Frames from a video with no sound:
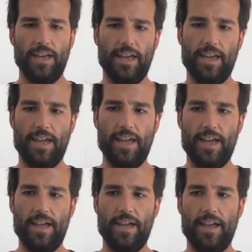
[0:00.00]

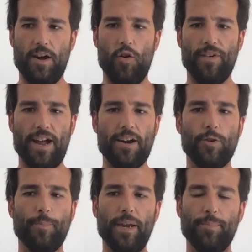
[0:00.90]
over
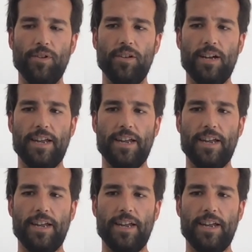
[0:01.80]
100 people,